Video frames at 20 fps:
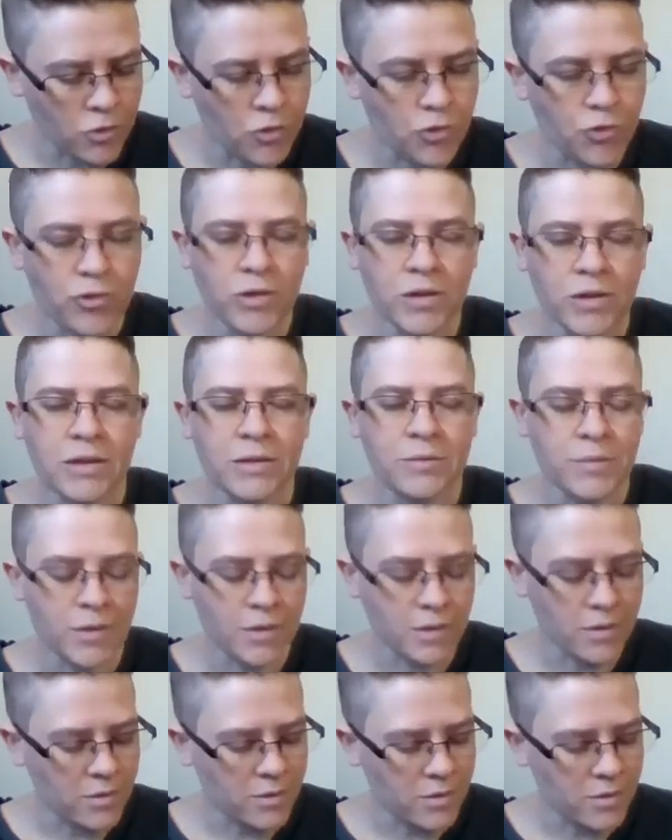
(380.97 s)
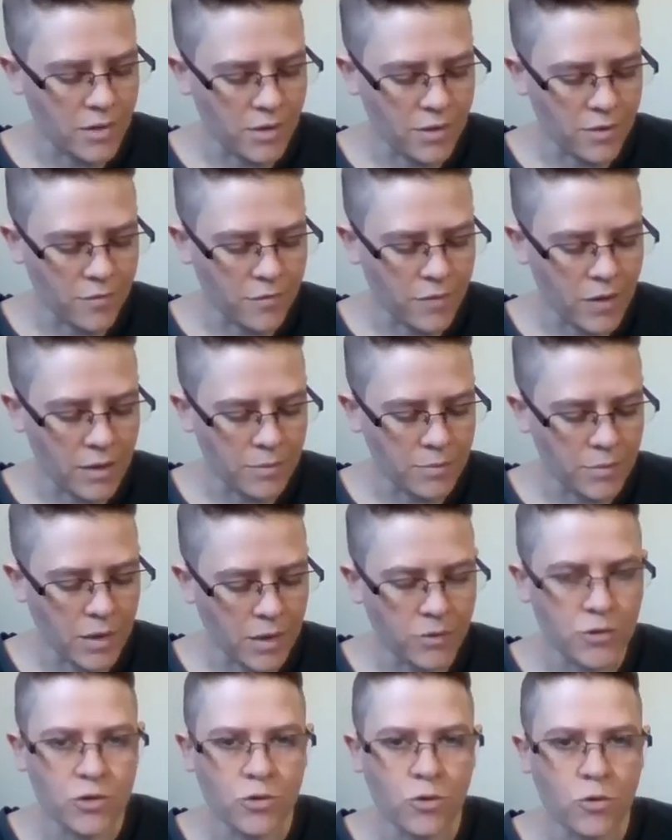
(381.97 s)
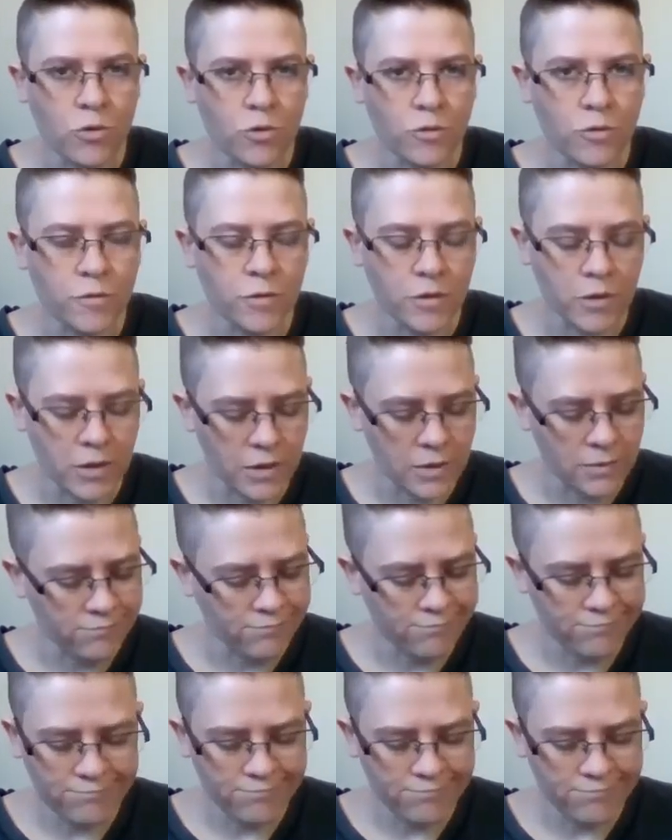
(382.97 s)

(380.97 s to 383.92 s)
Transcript: "Dreams," said the fat mouse scornfully.